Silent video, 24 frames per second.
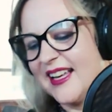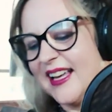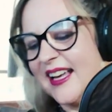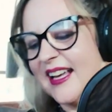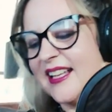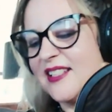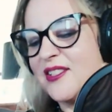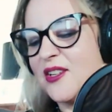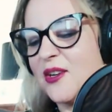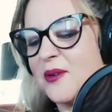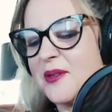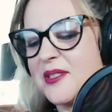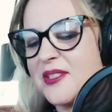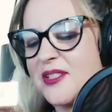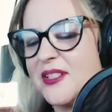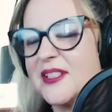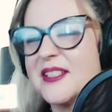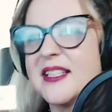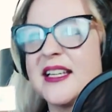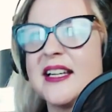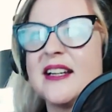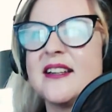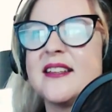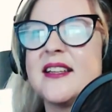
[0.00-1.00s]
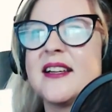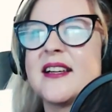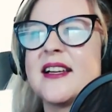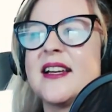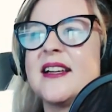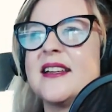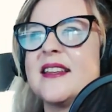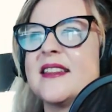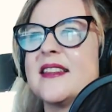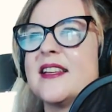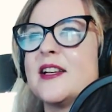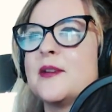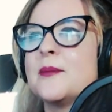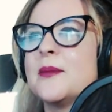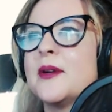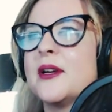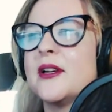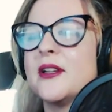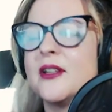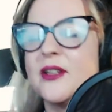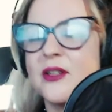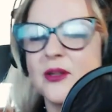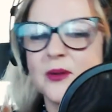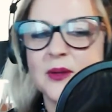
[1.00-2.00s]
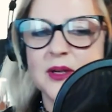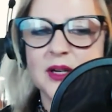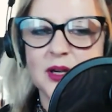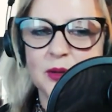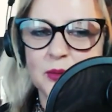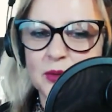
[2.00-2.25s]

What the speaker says: It's always cool to hear that kind of thing. But you know what?